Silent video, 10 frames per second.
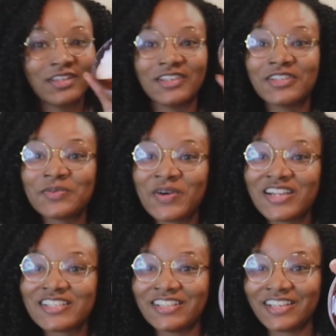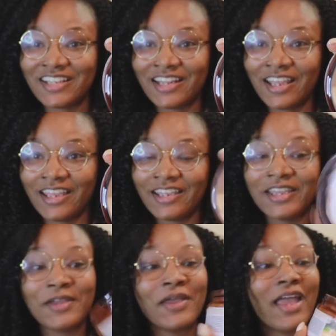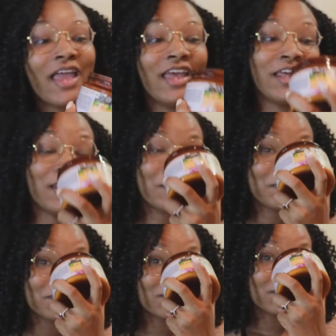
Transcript: this is what it's looking like, and